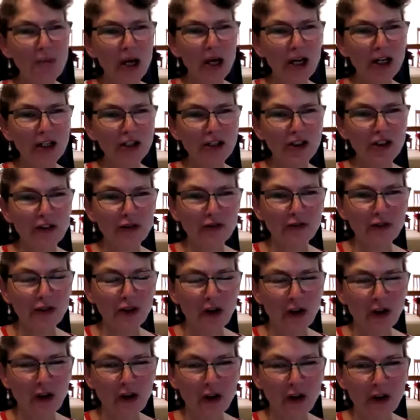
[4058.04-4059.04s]
much
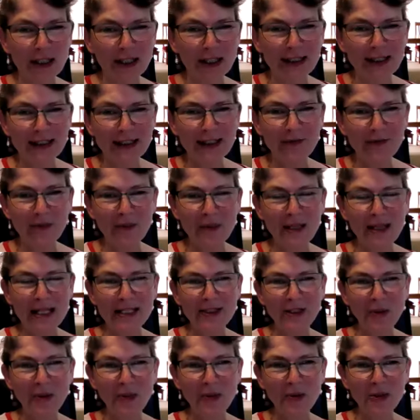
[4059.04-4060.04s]
for giving me
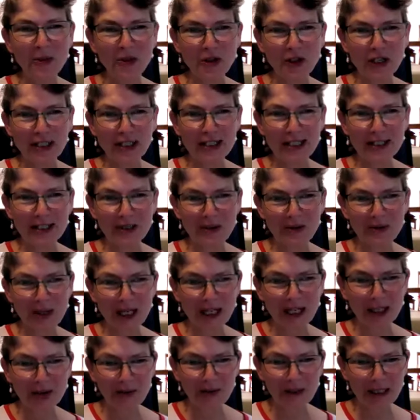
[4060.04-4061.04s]
this opportunity to
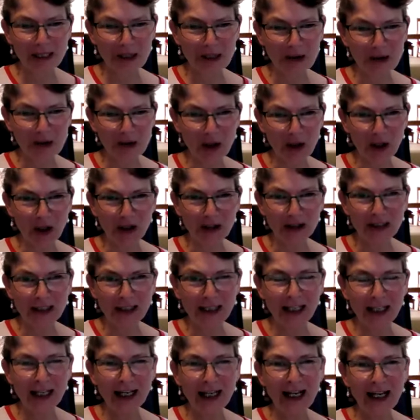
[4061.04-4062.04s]
work with you all.
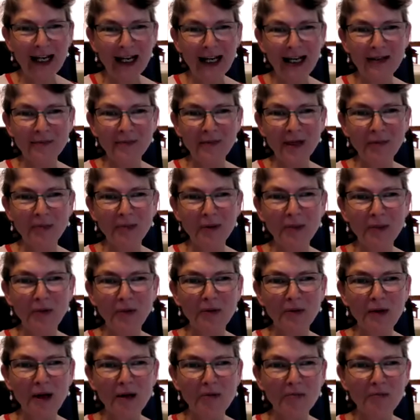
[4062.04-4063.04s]
I
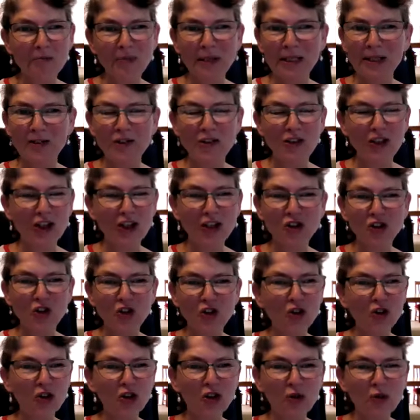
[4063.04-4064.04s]
probably won't be in touch,
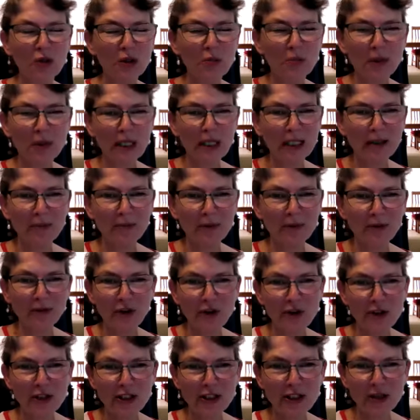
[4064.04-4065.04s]
or you with me,
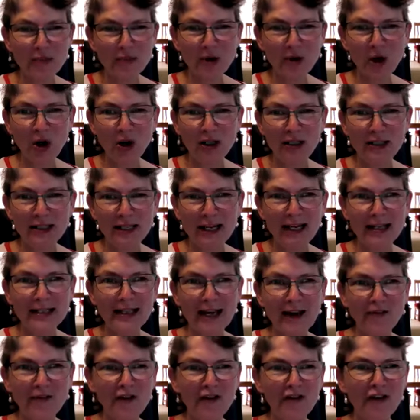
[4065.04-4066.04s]
before the summer holidays.
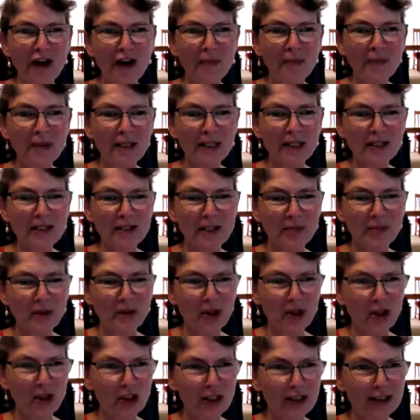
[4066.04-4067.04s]
Have a fabulous summer
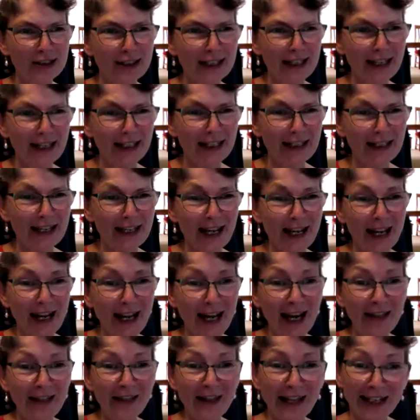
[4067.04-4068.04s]
holiday
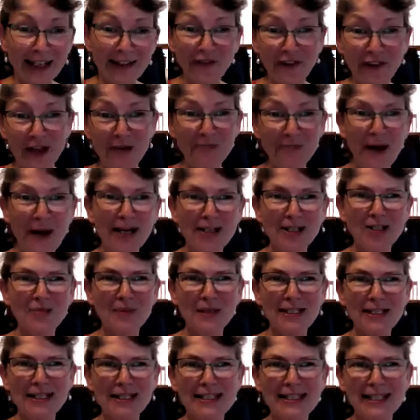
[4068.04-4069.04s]
and then feedback to
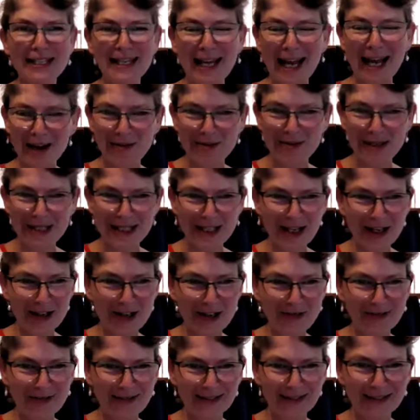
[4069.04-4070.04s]
me to see how we
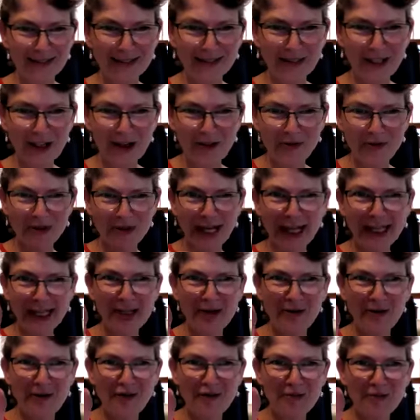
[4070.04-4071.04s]
go. So thank
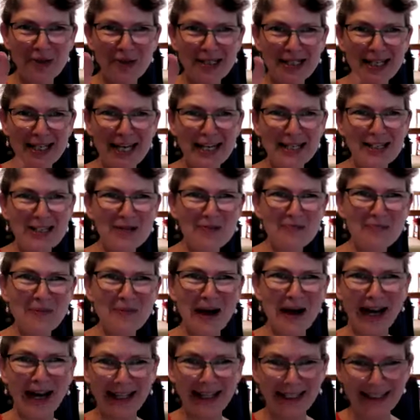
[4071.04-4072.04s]
you, everybody, and
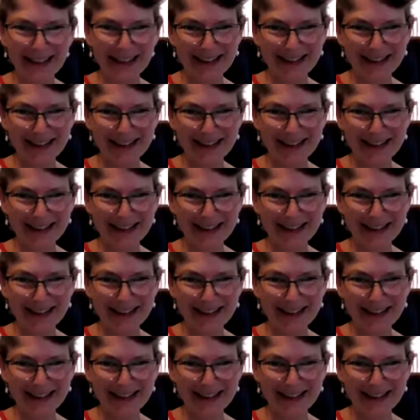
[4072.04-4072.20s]
goodbye.